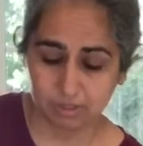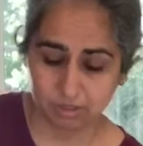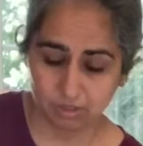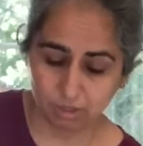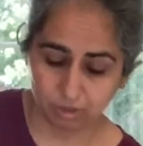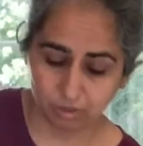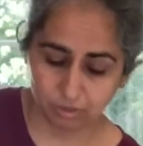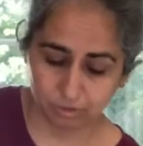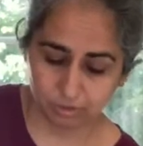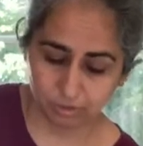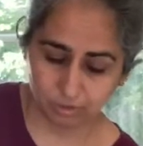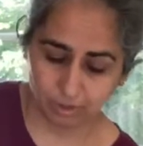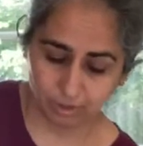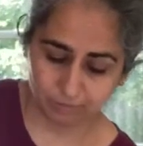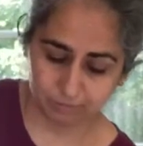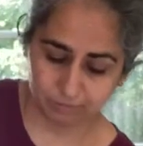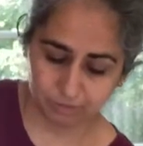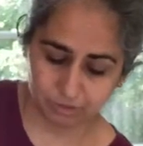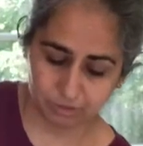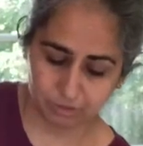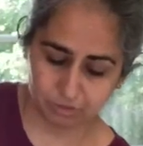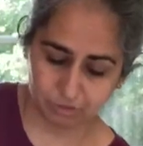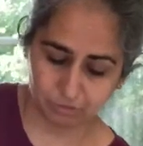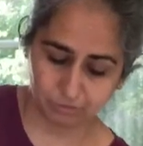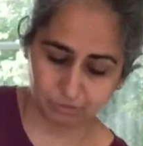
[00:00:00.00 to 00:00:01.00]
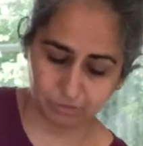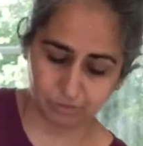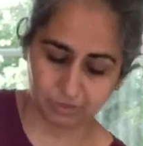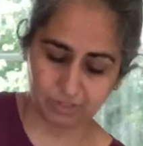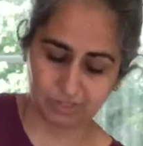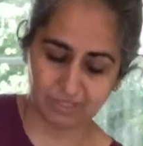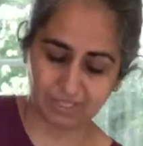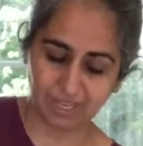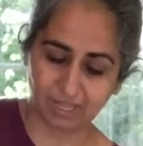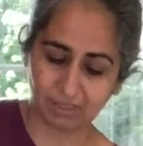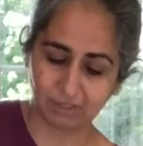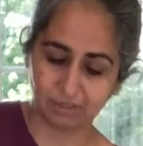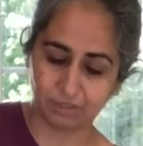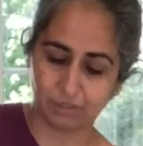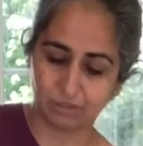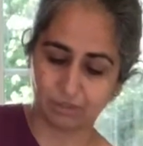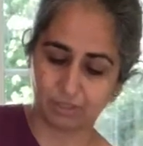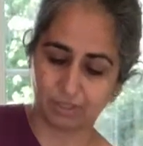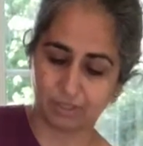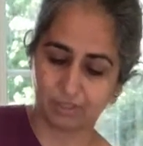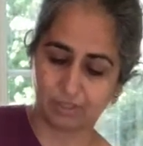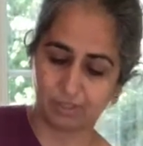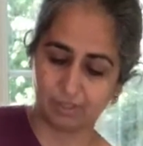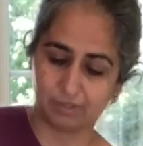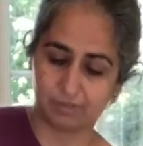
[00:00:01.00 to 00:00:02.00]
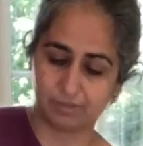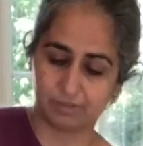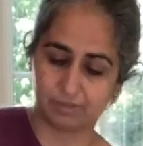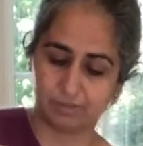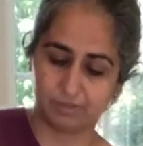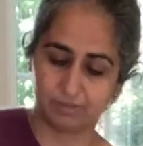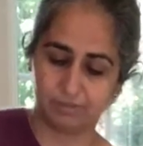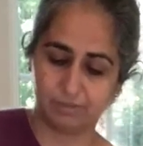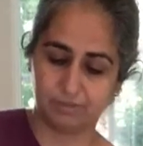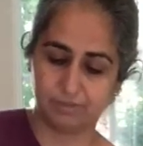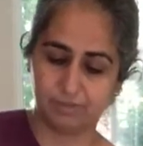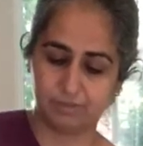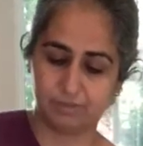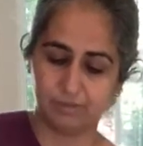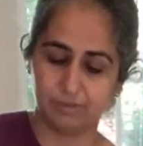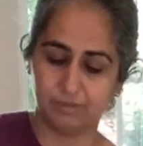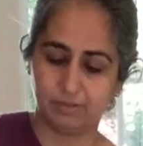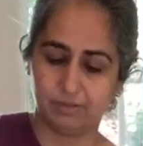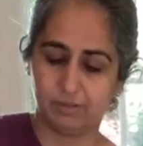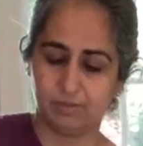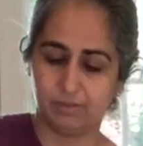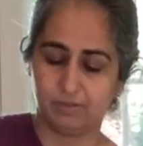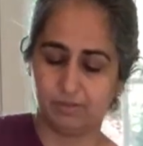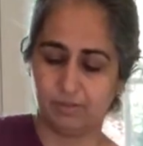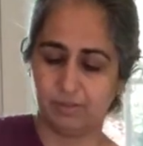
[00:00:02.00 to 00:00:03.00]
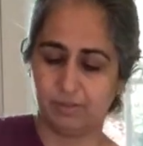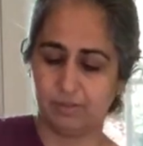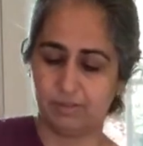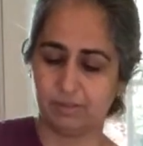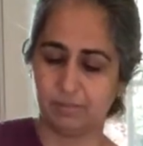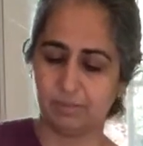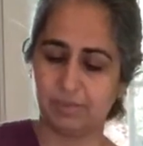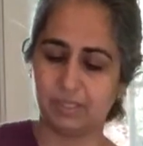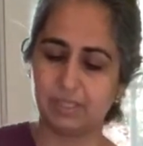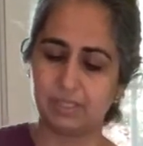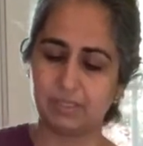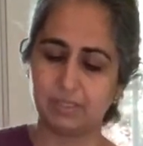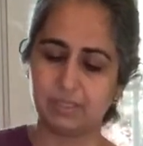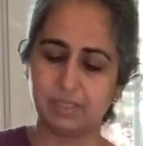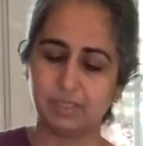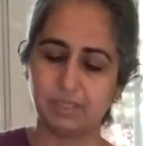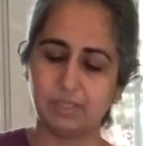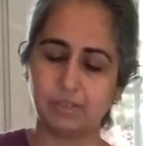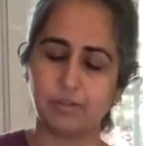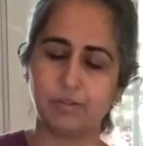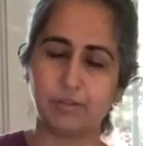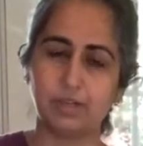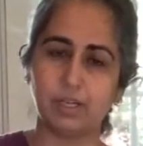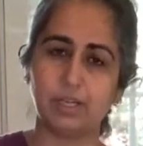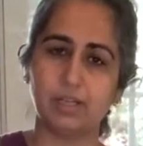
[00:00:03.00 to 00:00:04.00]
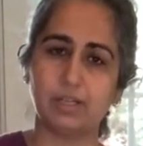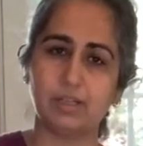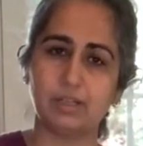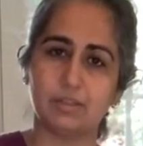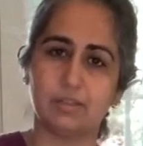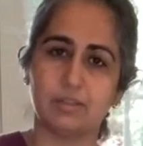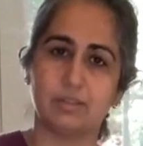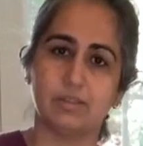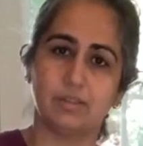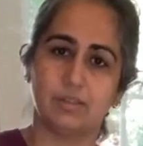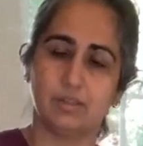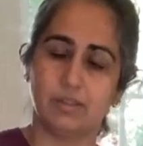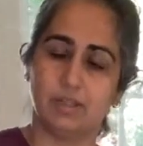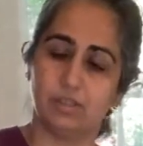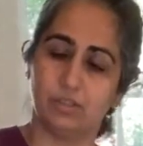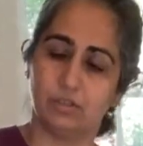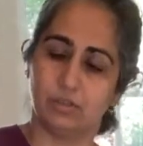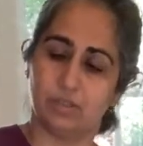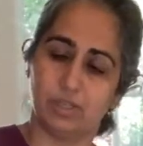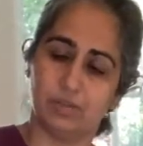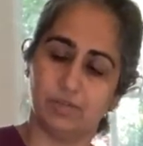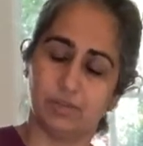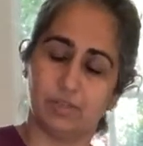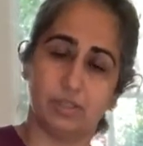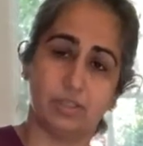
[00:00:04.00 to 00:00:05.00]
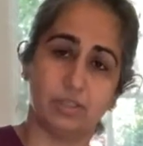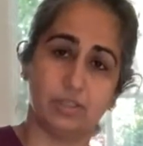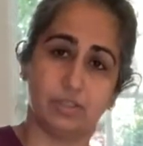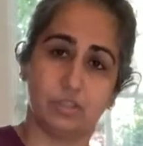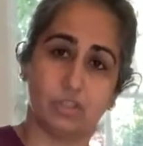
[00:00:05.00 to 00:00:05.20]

all you have to do for the salad dressing. Some easy ingredients, and you give it a good